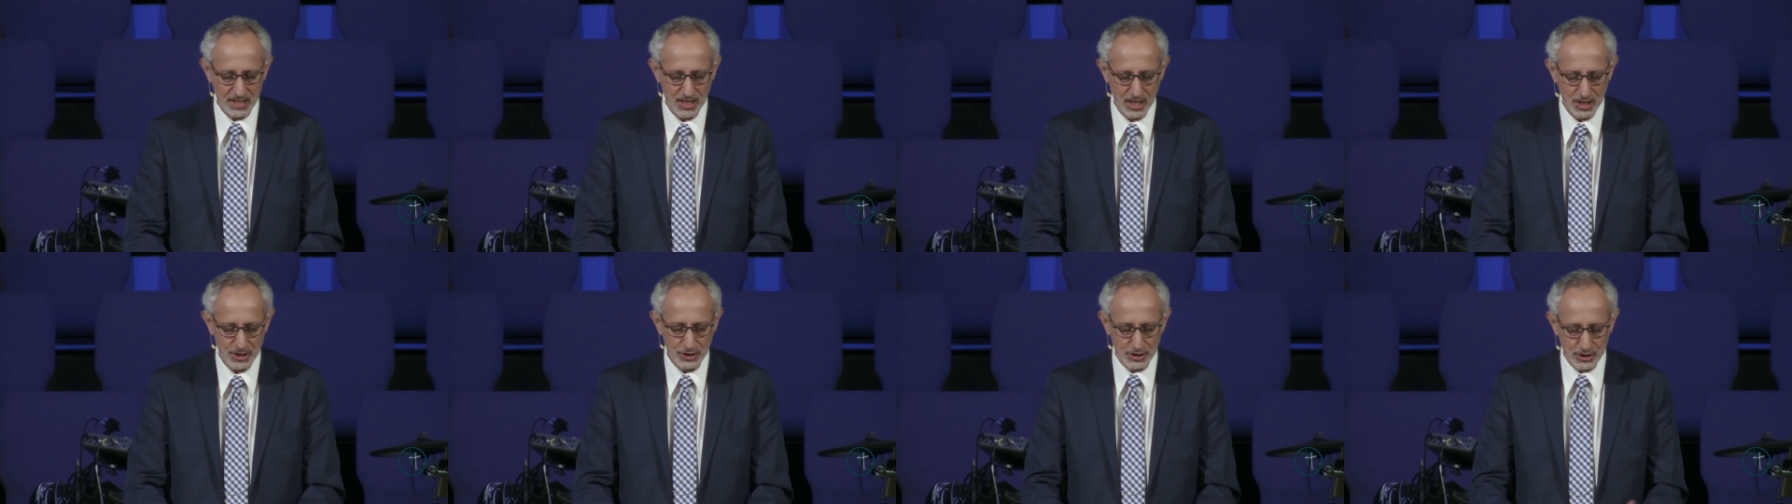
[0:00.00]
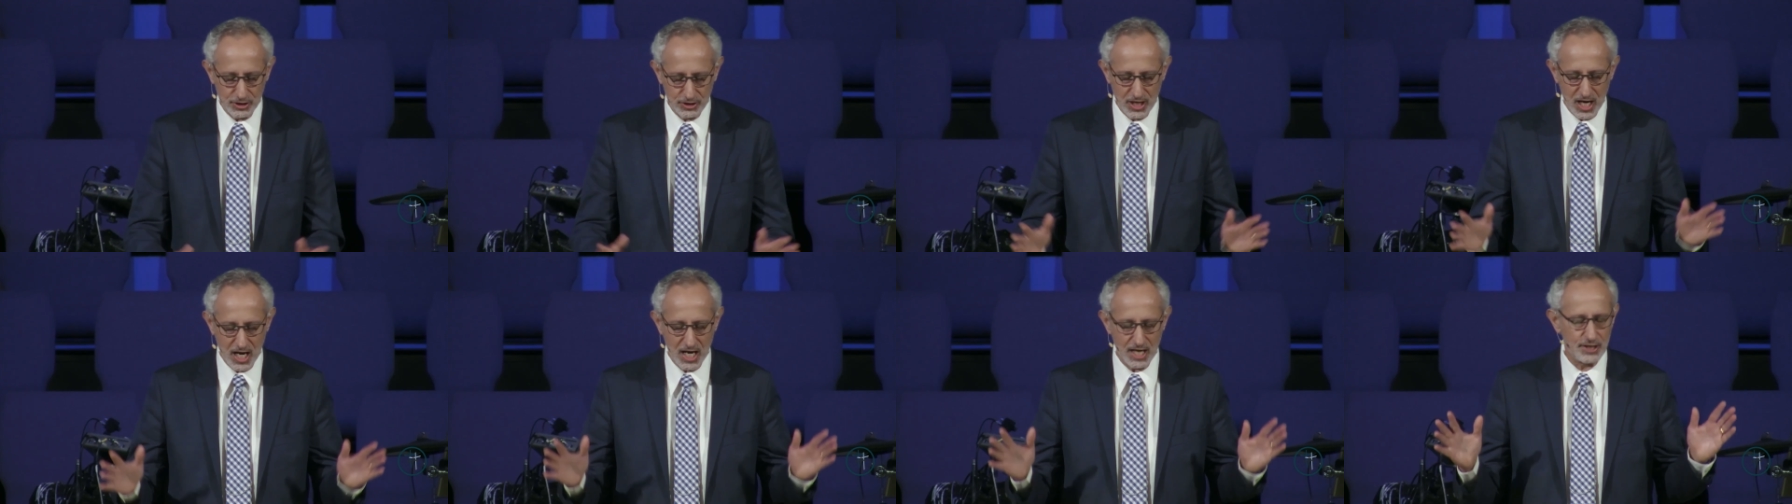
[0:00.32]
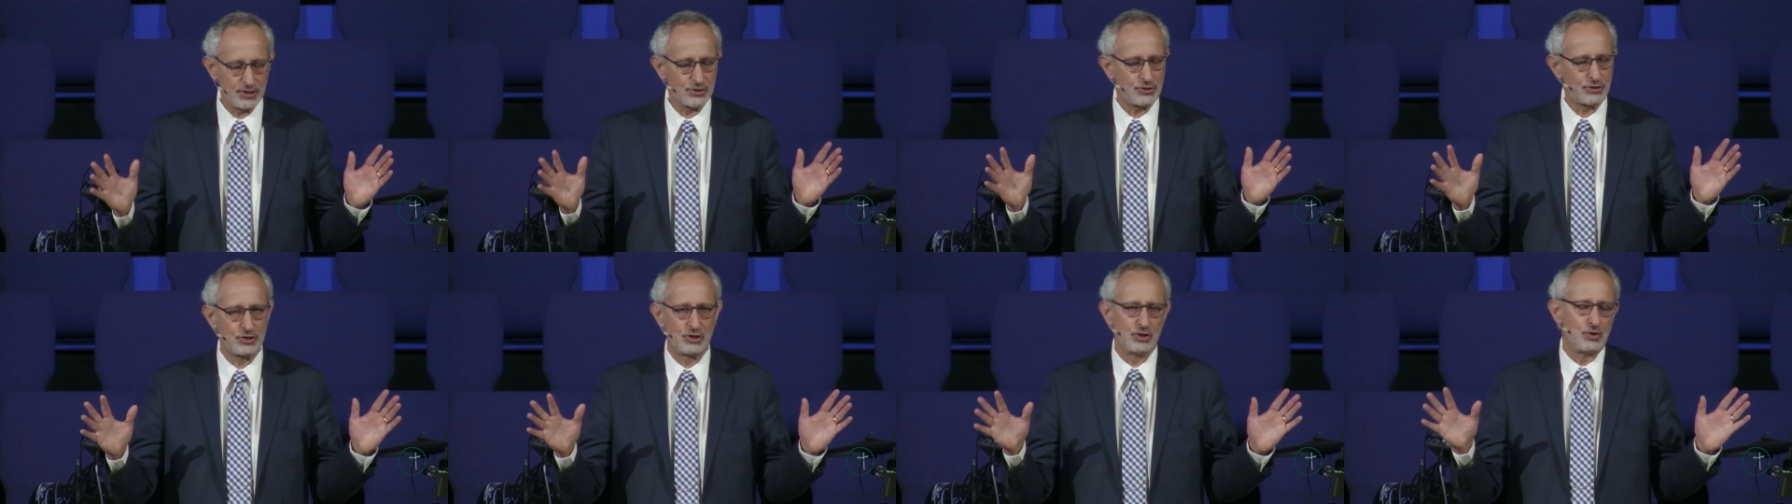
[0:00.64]
and your
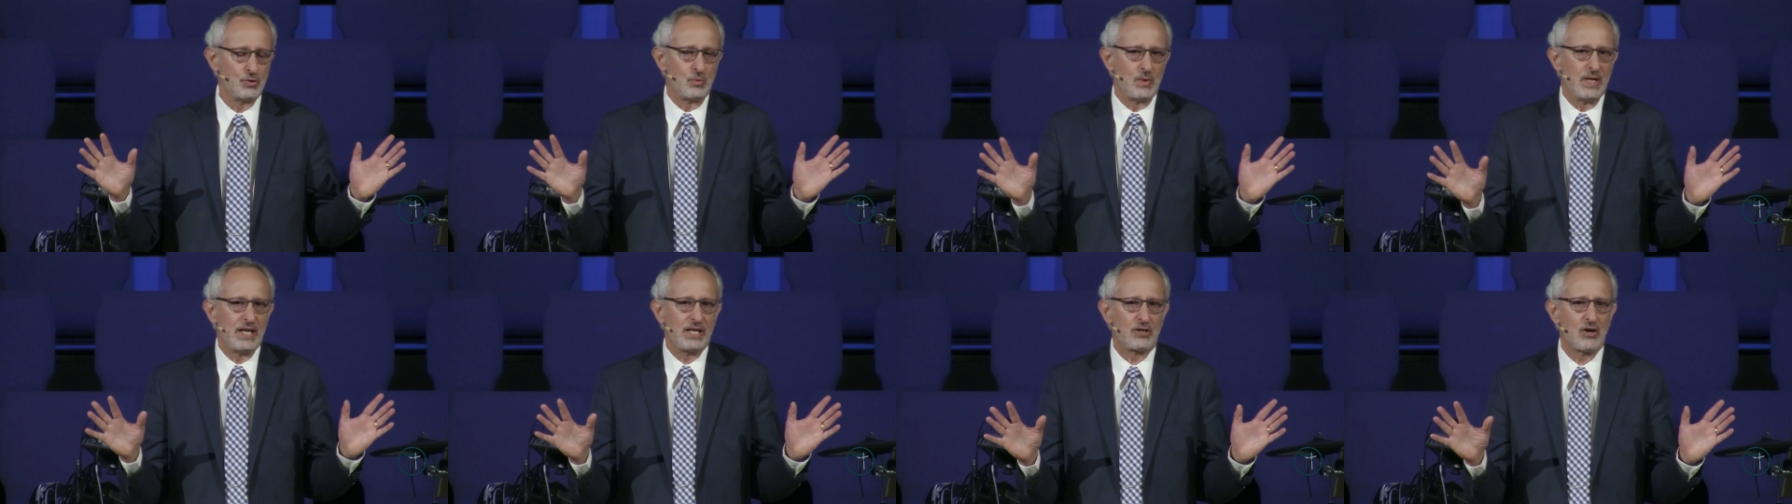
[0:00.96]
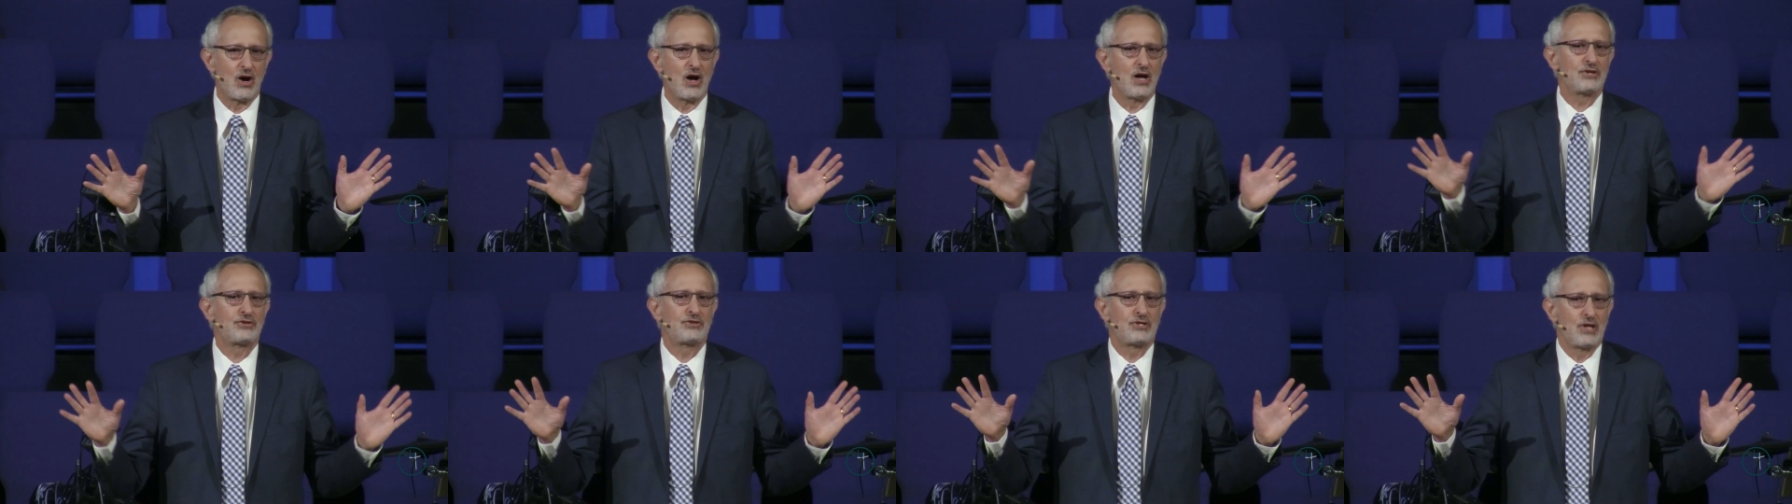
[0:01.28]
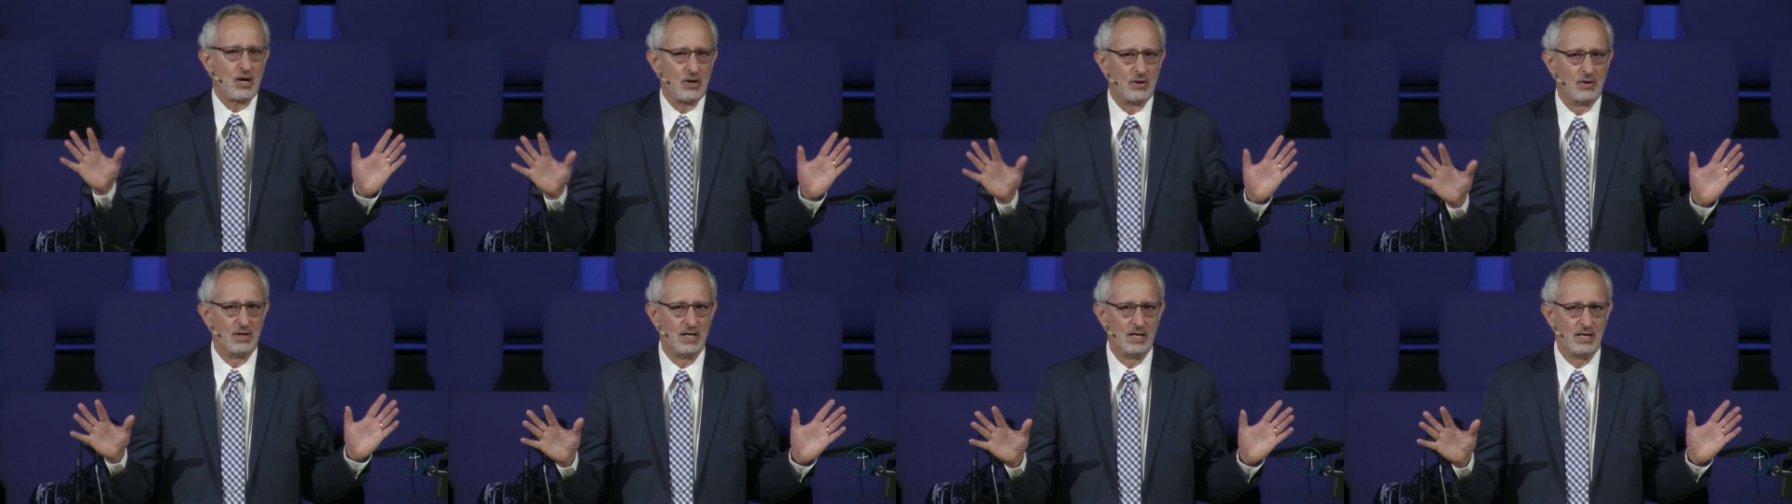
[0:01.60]
God is too weak
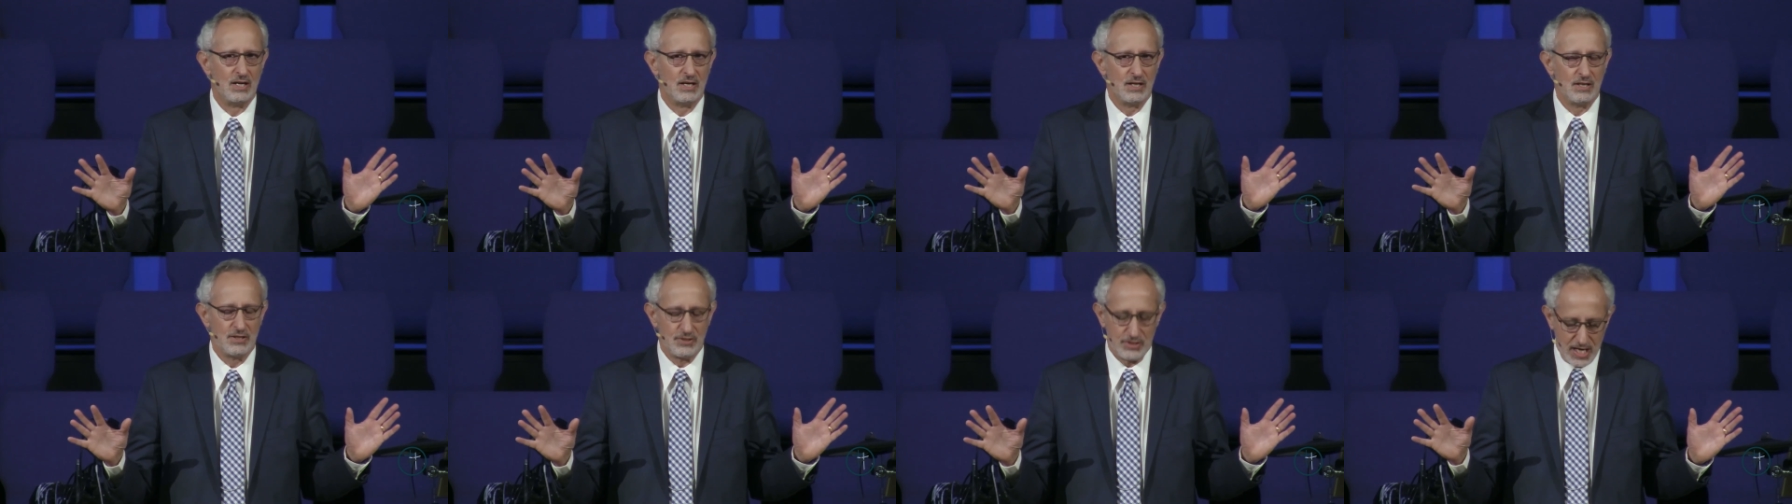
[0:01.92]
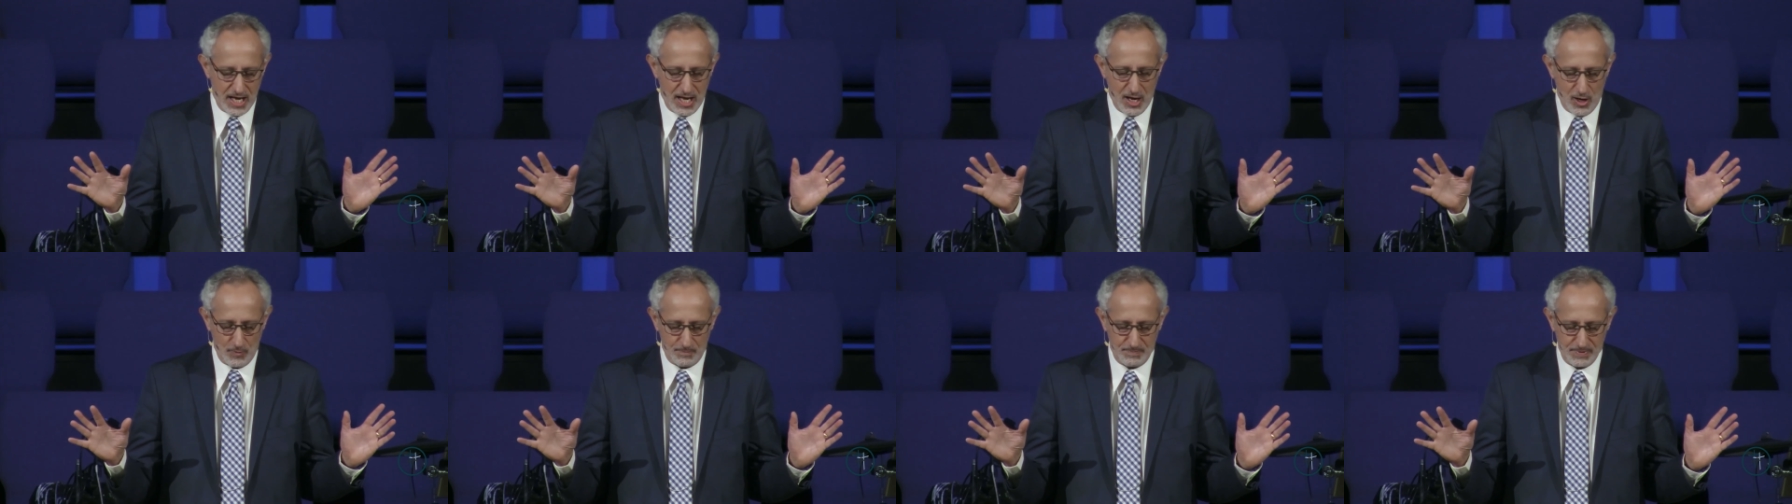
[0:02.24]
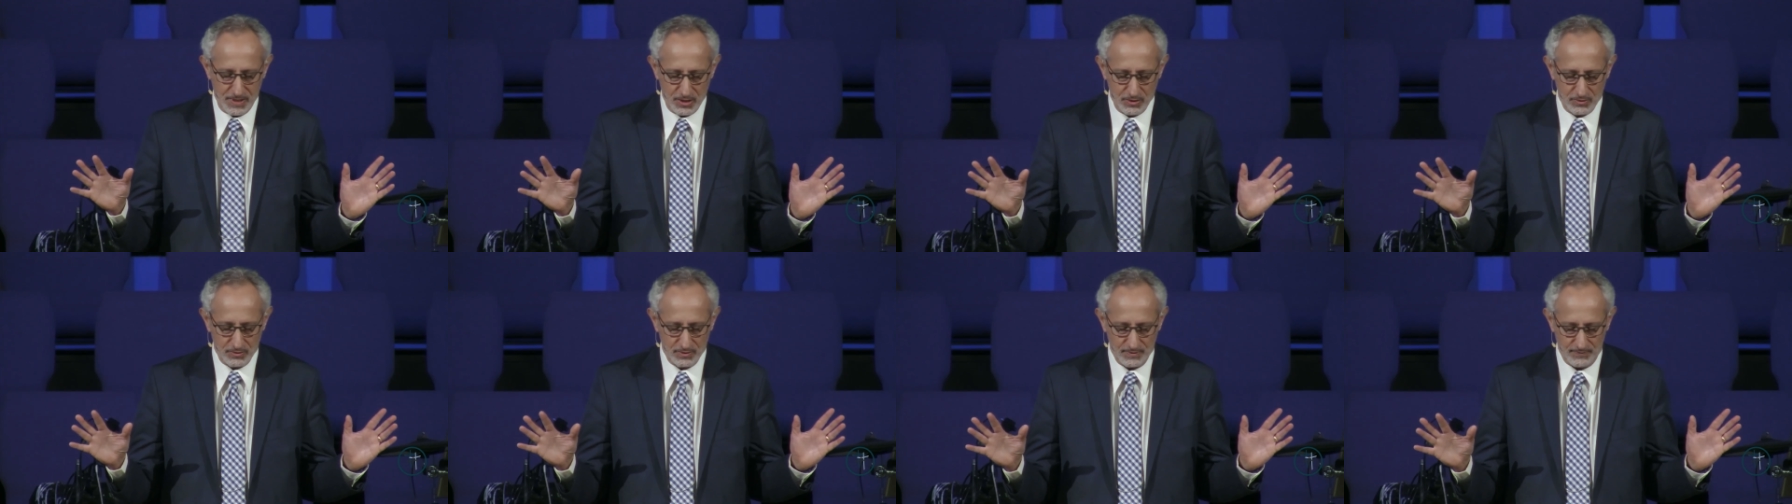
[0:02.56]
also to
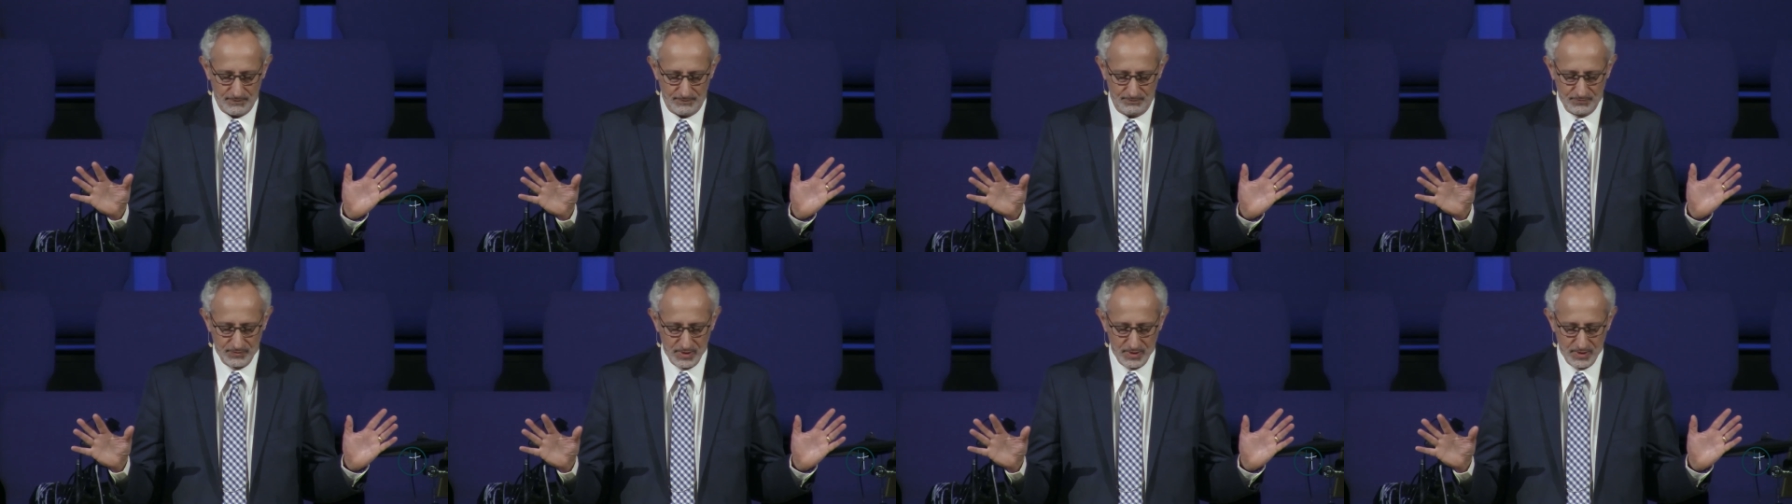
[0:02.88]
help you.